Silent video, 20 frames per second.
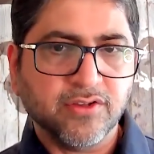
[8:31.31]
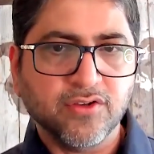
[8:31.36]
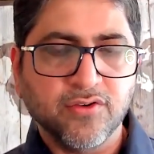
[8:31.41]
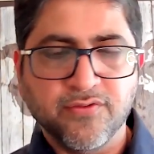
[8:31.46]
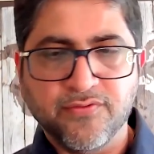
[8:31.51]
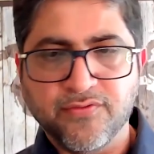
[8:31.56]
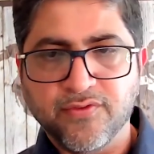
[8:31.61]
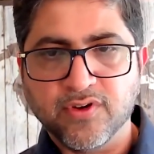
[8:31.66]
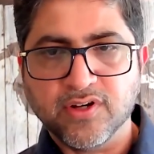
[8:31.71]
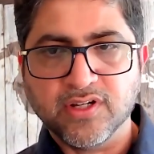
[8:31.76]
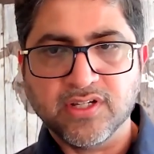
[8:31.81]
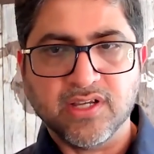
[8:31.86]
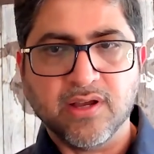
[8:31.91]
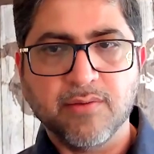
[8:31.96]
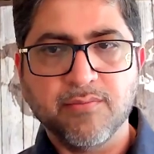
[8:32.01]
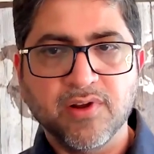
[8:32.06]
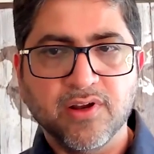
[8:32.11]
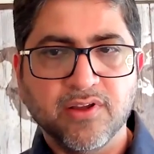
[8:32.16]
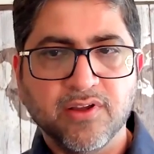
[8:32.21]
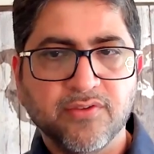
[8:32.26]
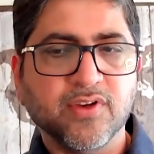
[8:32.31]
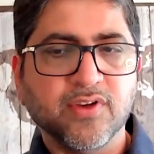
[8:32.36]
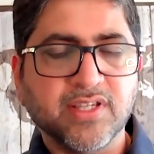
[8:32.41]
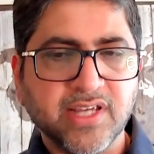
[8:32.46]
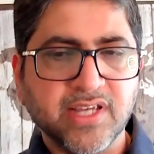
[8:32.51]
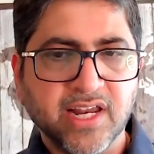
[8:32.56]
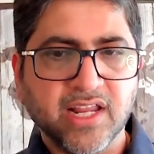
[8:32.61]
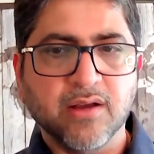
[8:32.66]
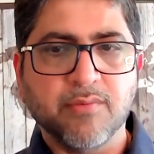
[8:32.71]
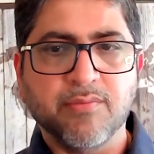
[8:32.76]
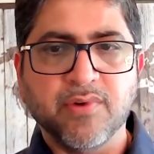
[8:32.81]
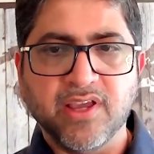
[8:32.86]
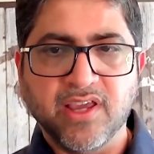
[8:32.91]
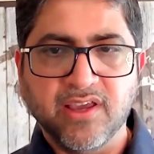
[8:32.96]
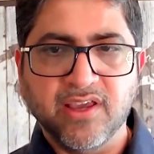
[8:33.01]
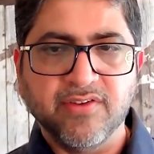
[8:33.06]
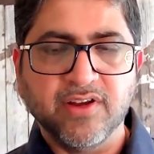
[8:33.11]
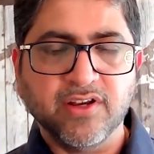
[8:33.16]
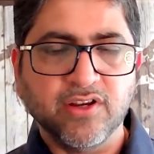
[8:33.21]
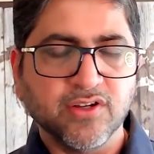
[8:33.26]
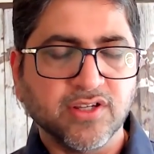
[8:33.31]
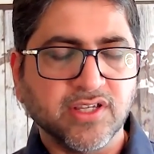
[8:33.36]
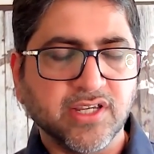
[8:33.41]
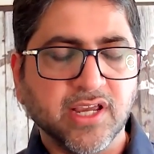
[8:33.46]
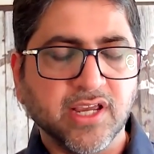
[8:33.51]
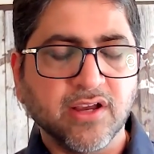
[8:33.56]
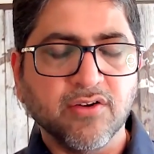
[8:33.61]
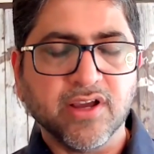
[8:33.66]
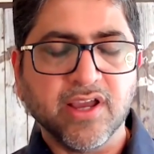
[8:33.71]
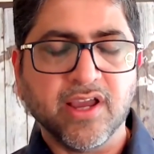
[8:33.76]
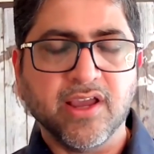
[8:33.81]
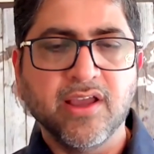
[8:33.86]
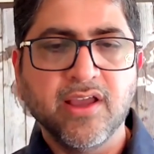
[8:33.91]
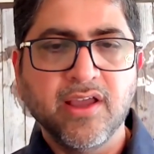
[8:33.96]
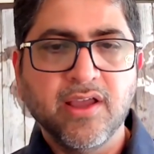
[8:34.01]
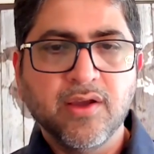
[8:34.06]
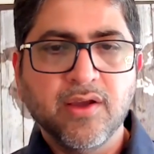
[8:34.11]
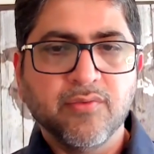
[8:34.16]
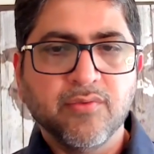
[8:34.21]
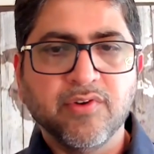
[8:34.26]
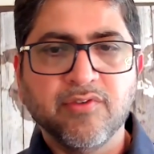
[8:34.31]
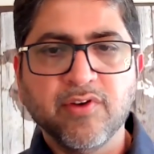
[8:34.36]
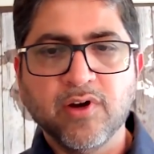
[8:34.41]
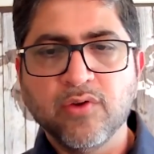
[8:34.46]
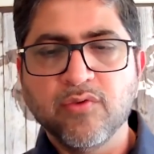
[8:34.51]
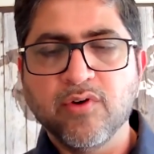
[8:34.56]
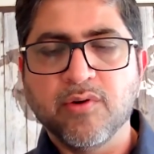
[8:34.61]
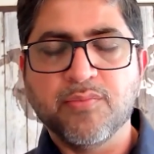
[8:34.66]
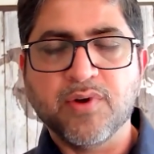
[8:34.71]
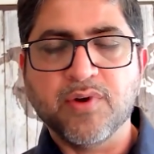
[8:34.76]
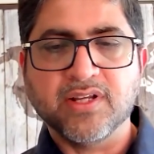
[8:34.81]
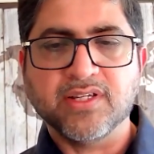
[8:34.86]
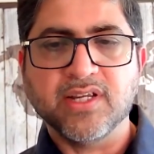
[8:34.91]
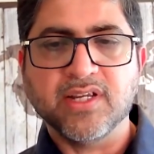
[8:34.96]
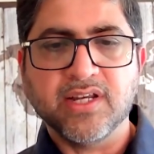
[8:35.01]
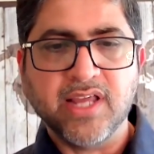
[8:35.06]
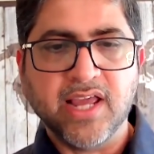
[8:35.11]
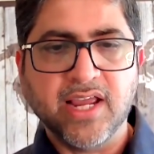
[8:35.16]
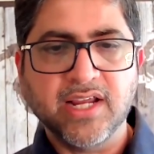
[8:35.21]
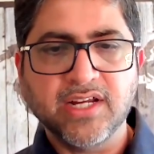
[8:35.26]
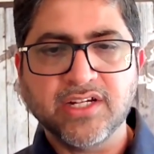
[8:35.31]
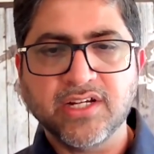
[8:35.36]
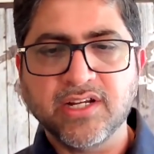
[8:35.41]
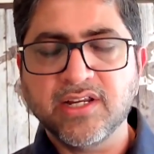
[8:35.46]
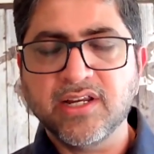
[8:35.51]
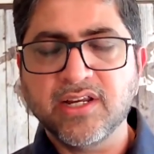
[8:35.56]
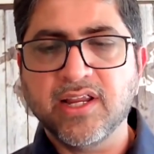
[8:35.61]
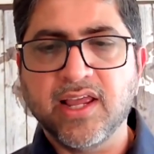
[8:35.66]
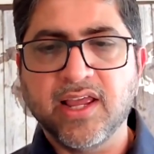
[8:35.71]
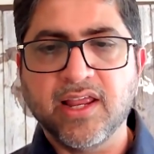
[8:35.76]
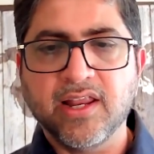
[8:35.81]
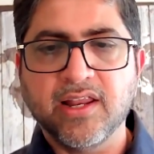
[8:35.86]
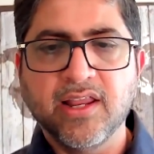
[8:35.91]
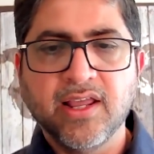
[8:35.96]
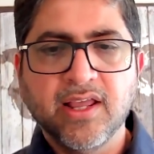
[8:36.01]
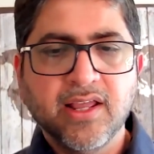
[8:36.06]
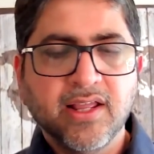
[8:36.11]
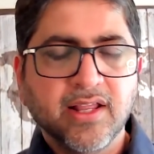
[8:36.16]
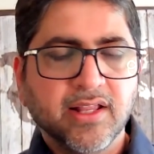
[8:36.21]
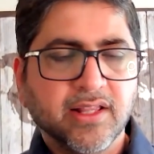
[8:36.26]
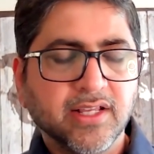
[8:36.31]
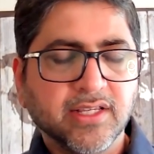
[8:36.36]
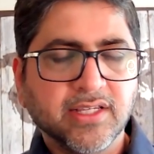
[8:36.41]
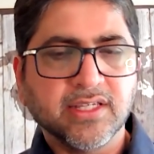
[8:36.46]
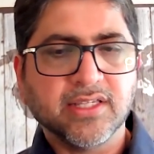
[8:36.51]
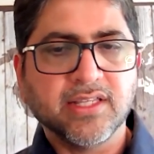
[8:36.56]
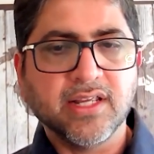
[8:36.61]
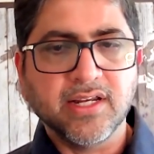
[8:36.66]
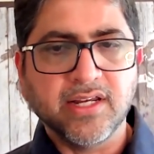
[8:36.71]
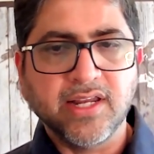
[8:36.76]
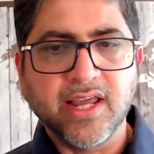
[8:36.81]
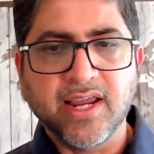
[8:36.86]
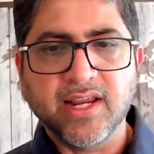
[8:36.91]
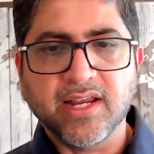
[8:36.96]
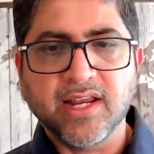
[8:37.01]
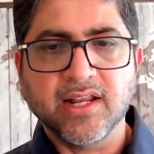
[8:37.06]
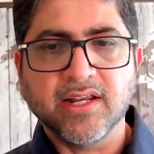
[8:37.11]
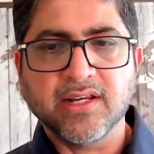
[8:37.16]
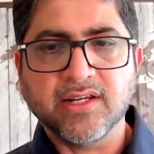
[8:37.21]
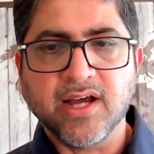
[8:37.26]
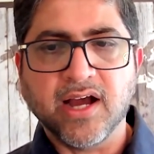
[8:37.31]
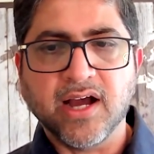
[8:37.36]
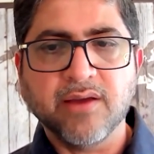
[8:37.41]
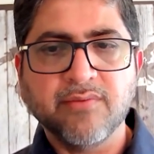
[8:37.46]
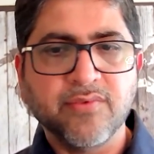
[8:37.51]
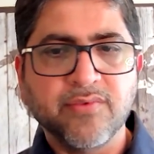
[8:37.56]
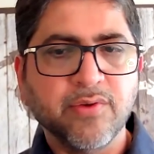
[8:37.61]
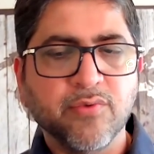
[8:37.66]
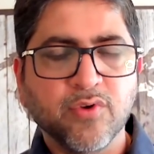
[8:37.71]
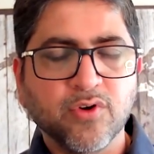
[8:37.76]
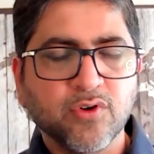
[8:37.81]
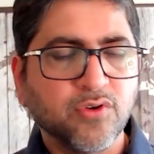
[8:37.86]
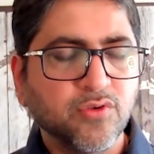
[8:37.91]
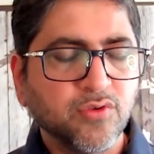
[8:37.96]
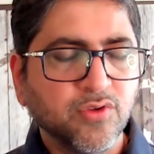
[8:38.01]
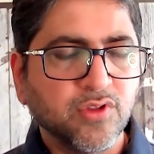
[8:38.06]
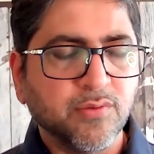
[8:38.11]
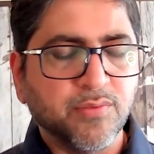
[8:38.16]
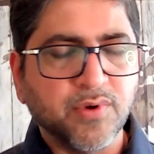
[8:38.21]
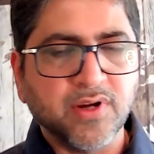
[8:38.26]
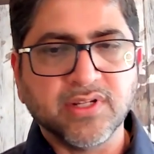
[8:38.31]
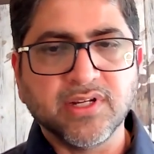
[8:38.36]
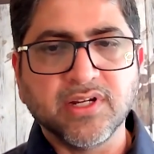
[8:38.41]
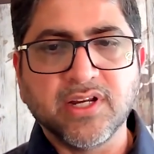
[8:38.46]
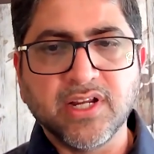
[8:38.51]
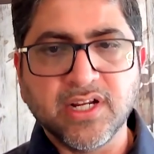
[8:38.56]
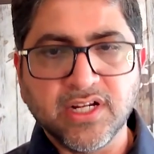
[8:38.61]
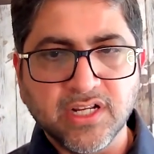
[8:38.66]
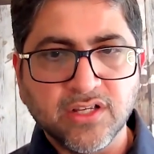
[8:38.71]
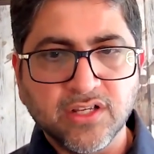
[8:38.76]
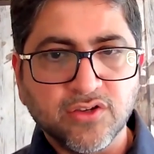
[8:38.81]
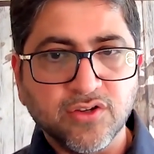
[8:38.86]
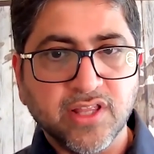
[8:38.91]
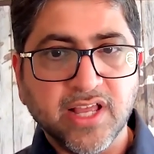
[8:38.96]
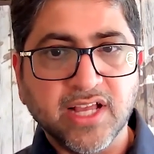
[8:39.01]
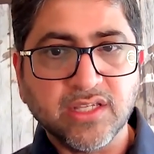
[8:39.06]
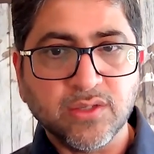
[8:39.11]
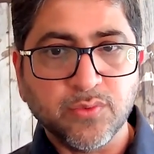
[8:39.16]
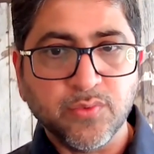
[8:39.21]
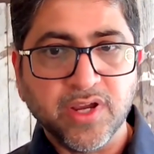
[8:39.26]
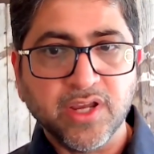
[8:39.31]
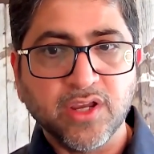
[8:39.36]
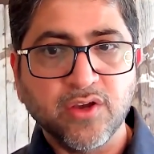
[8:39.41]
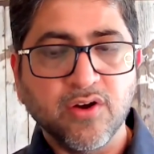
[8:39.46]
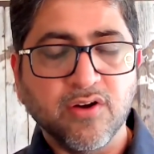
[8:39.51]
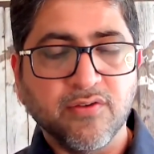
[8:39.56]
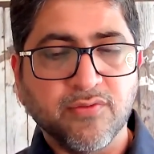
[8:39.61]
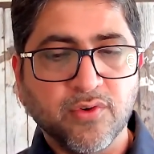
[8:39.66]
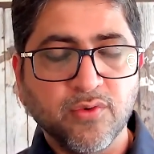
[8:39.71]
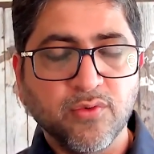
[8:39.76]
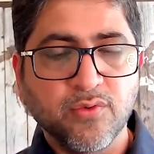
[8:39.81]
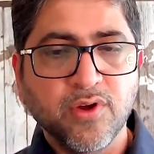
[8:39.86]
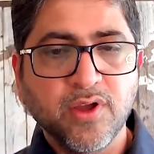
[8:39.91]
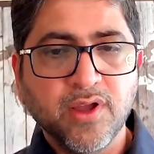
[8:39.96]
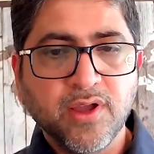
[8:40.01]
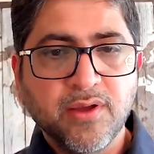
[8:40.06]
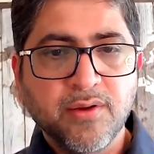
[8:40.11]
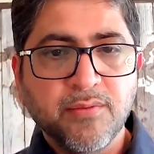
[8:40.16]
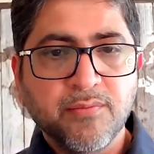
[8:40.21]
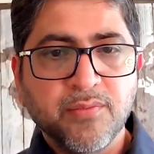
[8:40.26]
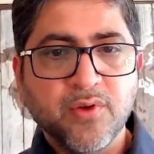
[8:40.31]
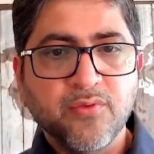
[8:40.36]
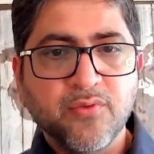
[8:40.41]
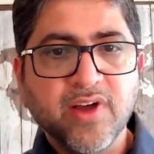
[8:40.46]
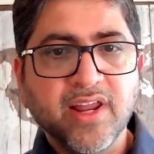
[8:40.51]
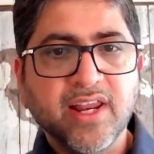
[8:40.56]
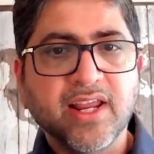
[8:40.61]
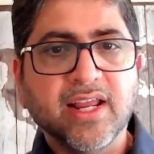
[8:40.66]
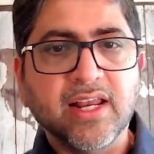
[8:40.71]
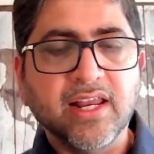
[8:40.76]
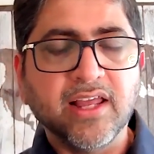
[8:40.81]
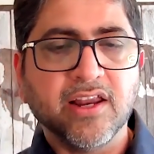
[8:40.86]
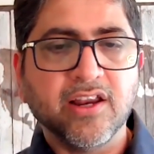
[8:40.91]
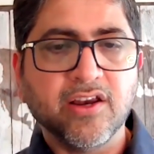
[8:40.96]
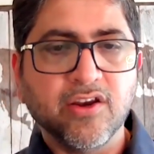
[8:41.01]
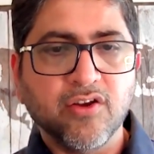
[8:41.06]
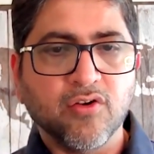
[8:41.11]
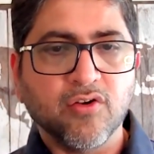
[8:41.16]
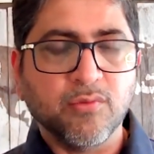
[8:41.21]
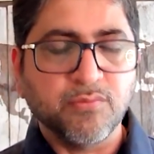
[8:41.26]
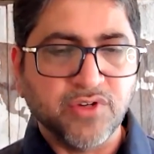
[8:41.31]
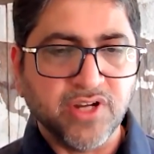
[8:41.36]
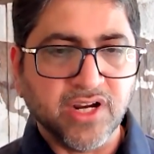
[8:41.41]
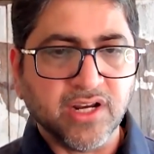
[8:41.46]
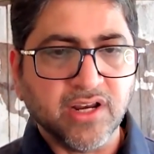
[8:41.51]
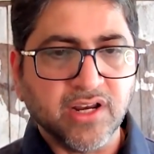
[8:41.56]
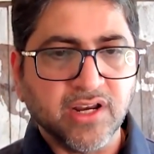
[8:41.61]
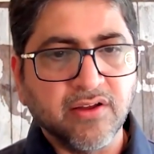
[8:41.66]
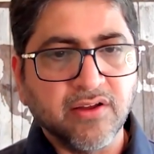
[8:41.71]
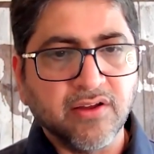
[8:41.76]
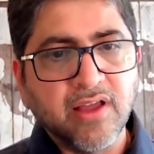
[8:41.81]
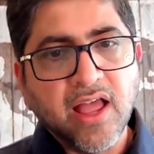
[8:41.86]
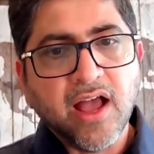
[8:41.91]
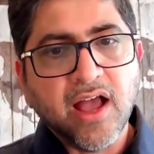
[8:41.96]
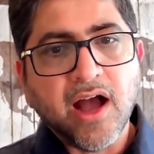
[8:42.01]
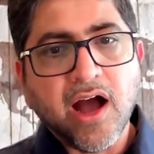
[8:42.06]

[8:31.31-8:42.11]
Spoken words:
So for example, if you're setting up an event, you're saying, okay, we will do a presentation and this is the date and time we want to do the presentation. So that's where you have to be very clear in your objective.